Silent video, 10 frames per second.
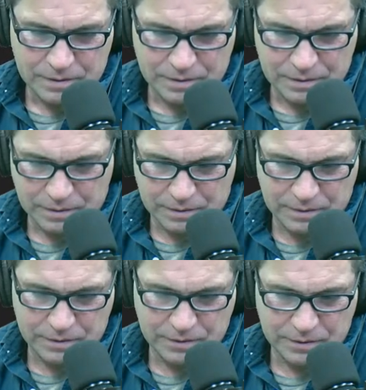
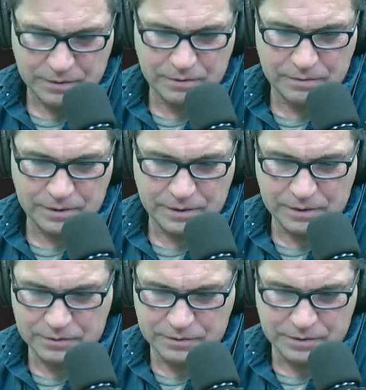okay, here you go.
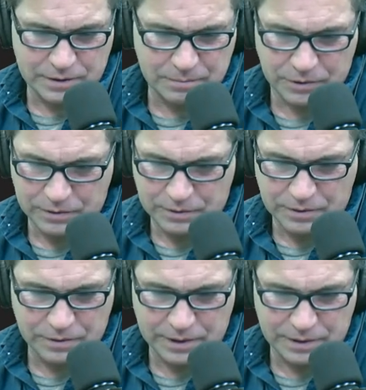There's a number. You can
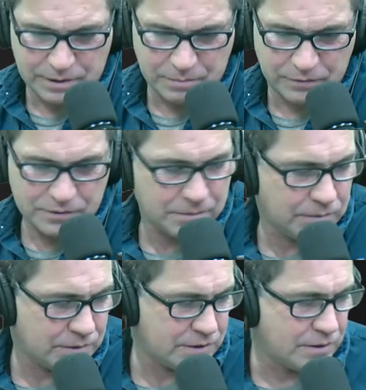call that number if somebody
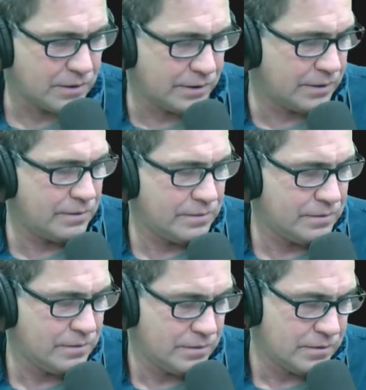wants to call in.
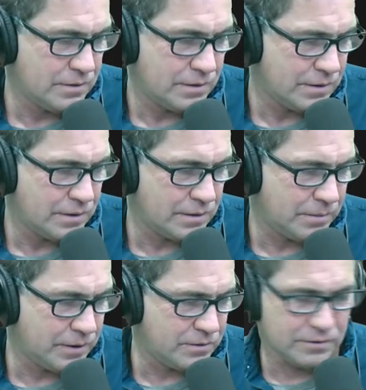It
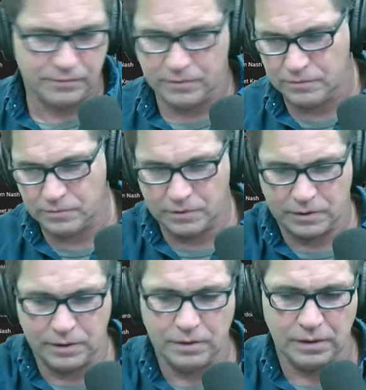appears the phone's
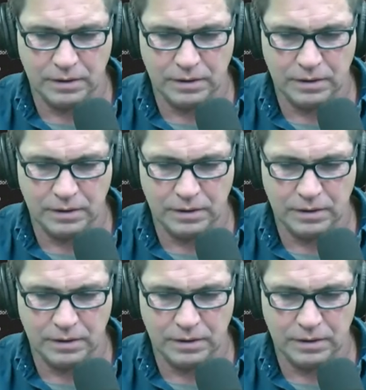working.